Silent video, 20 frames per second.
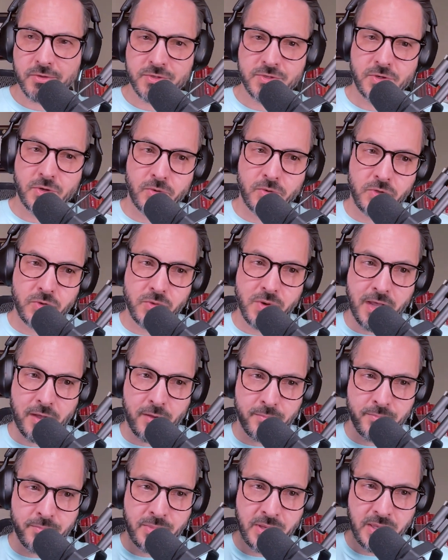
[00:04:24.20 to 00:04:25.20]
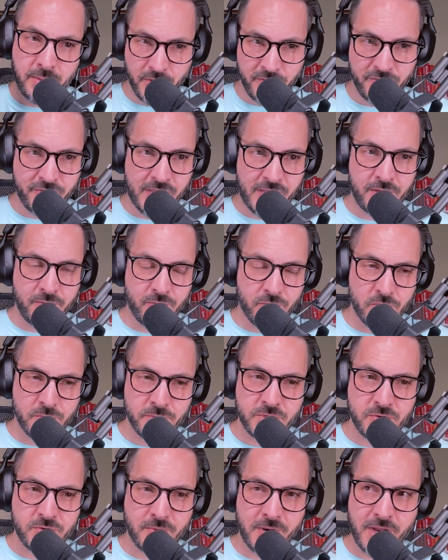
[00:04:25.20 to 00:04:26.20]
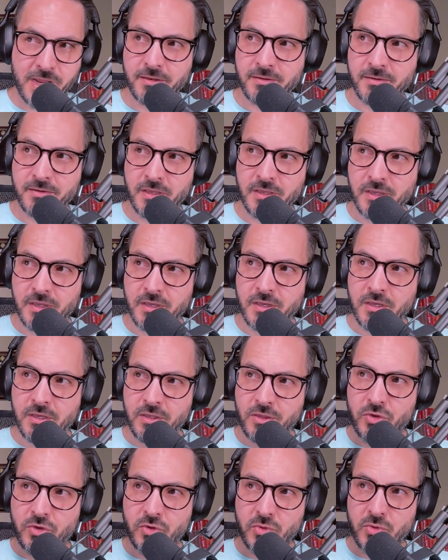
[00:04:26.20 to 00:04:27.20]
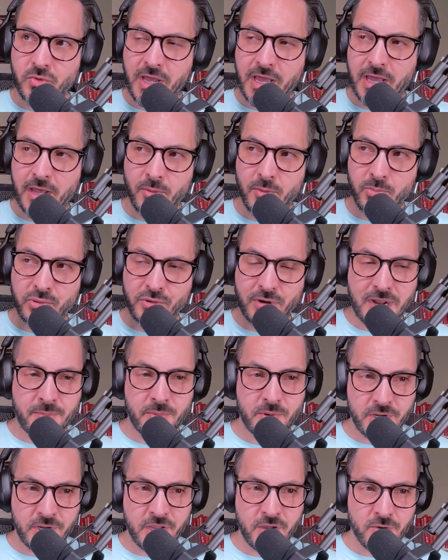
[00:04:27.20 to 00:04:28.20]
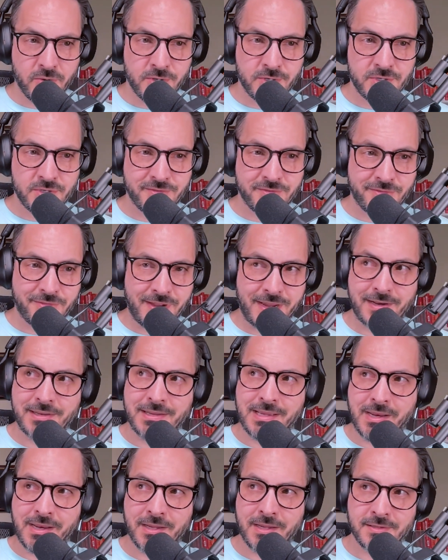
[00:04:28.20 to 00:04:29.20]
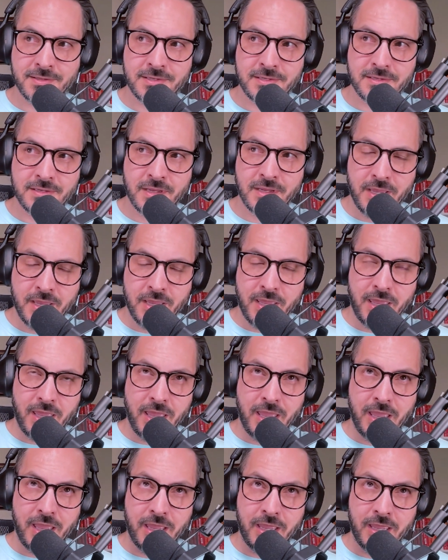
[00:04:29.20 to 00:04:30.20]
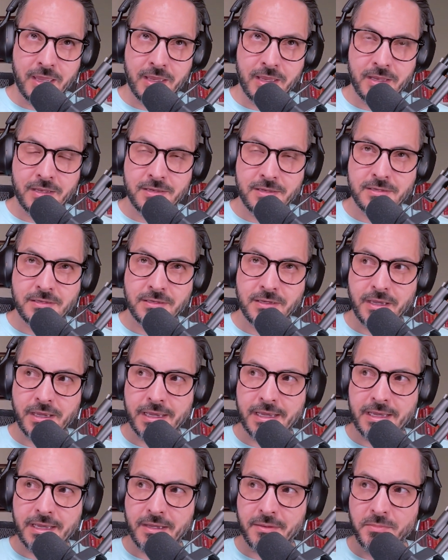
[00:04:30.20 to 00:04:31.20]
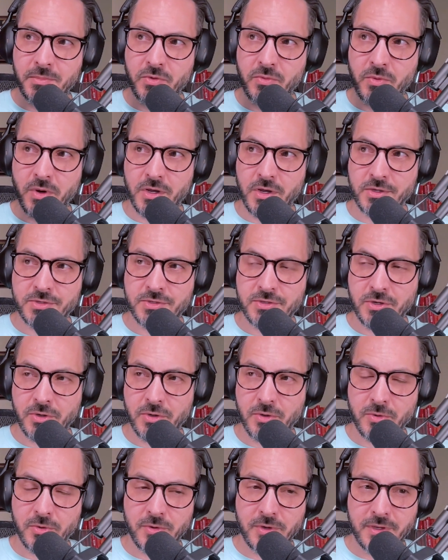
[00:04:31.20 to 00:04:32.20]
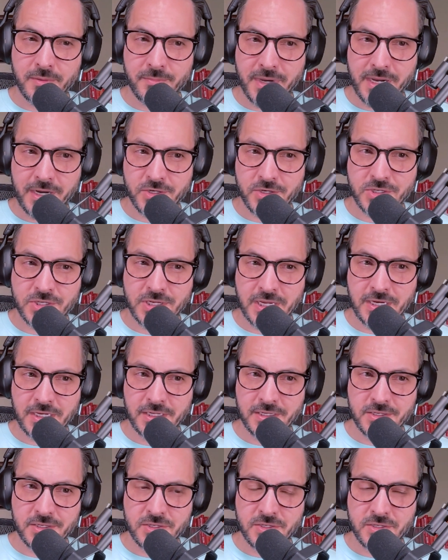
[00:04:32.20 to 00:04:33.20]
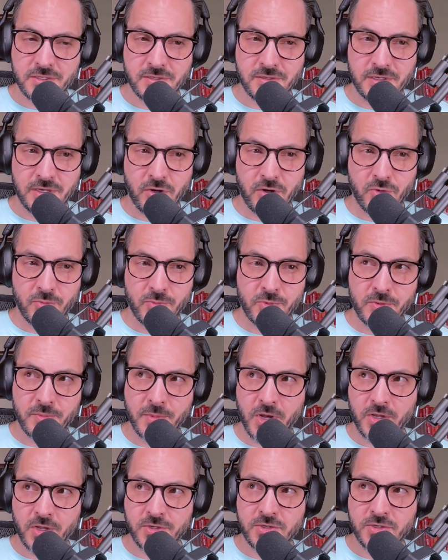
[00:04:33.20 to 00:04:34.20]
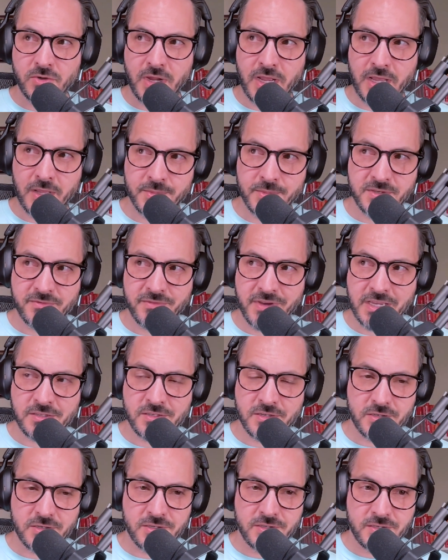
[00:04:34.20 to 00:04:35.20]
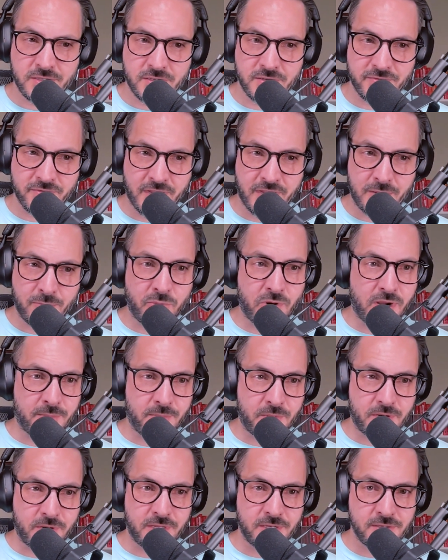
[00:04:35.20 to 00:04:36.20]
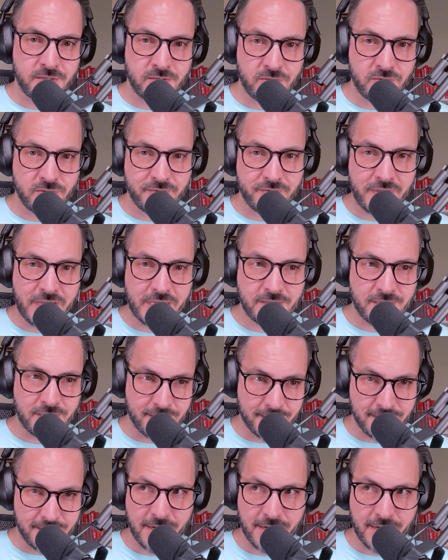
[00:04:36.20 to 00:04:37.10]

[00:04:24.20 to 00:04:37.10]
So you help people find rooms to rent. You help property owners to find tenants. And you also, my understanding is HomeRoom also helps investors to find properties to invest in.